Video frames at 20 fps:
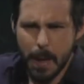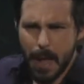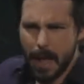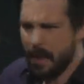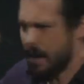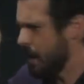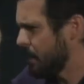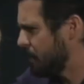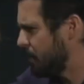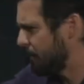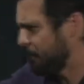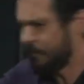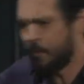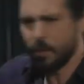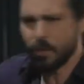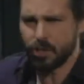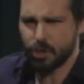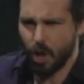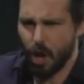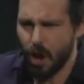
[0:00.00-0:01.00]
and the
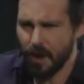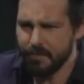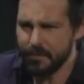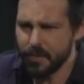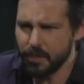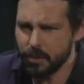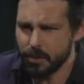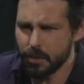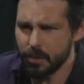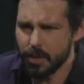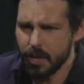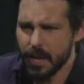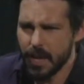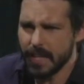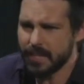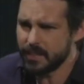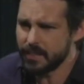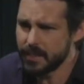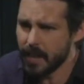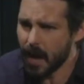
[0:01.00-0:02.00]
first officer, it's